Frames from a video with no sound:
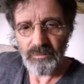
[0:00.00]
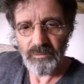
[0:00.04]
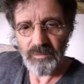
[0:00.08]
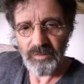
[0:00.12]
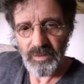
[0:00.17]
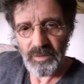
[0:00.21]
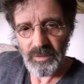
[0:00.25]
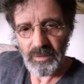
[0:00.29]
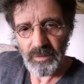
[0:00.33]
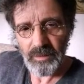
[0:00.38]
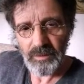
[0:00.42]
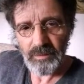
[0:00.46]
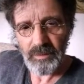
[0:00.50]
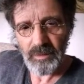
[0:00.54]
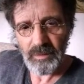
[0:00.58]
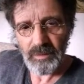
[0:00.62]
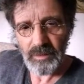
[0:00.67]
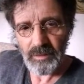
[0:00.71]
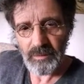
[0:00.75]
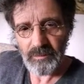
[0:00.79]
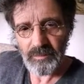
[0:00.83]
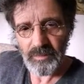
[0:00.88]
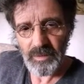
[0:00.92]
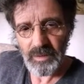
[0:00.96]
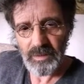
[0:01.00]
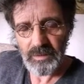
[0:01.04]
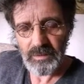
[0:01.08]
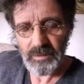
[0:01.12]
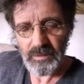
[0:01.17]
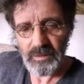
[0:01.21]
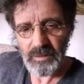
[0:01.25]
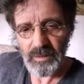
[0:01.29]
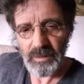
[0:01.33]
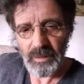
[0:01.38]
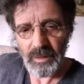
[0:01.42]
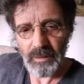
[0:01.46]
Just as
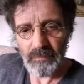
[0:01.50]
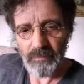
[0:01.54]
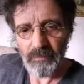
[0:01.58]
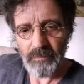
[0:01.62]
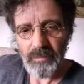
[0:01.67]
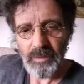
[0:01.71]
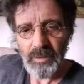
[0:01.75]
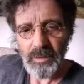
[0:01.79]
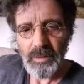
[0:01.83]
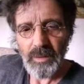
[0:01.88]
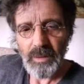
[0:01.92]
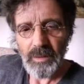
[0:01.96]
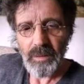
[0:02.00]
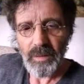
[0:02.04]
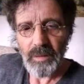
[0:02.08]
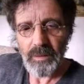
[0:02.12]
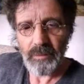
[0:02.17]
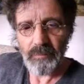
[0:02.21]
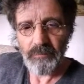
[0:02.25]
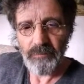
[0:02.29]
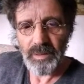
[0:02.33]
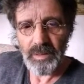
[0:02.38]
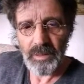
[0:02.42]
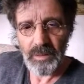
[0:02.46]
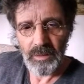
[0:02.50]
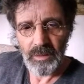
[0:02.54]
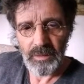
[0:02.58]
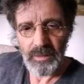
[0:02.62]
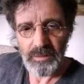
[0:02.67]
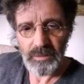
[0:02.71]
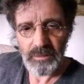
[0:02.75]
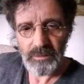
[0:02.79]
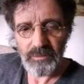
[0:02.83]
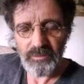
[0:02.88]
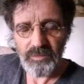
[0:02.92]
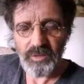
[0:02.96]
with a picture of
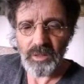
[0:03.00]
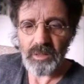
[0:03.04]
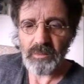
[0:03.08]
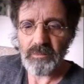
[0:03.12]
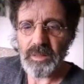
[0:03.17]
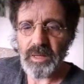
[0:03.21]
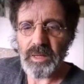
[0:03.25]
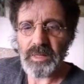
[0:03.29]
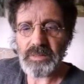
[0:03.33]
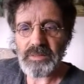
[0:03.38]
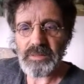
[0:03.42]
Archangel Michael,